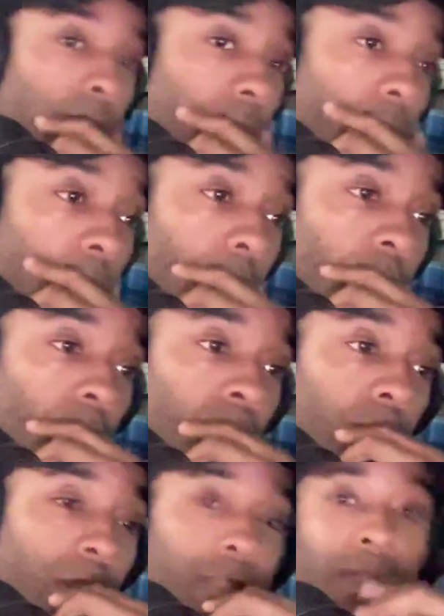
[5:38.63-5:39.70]
Uh,
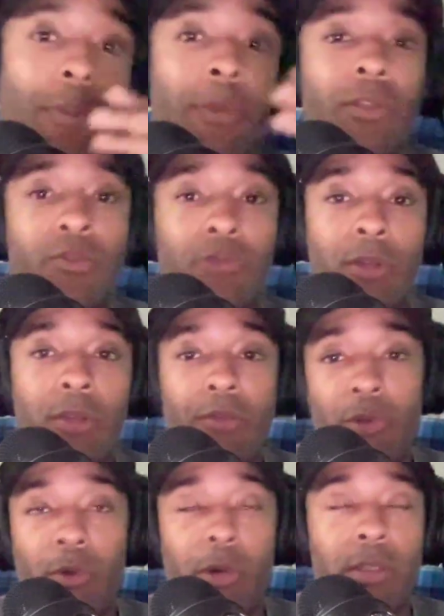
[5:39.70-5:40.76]
at the top of the screen, if
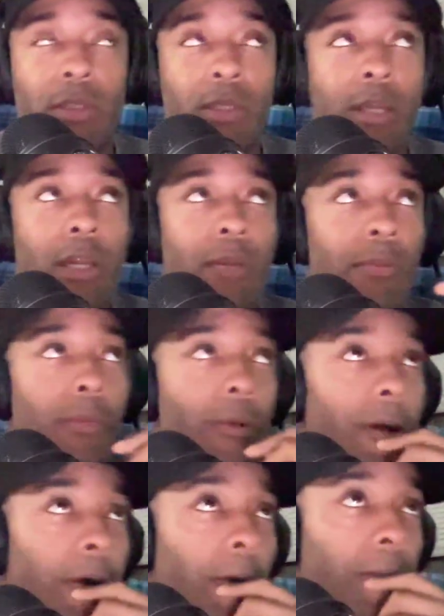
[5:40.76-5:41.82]
you're watching the game,
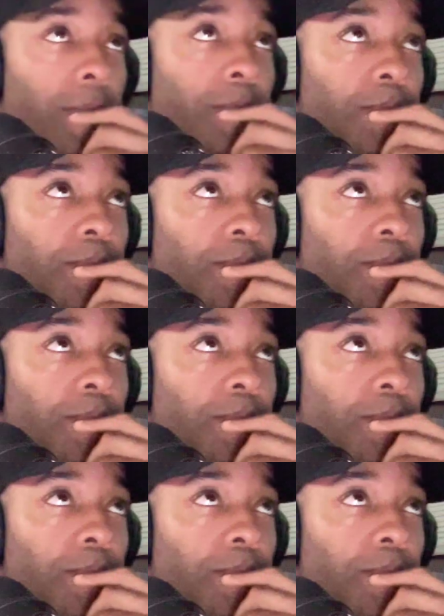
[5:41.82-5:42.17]
um,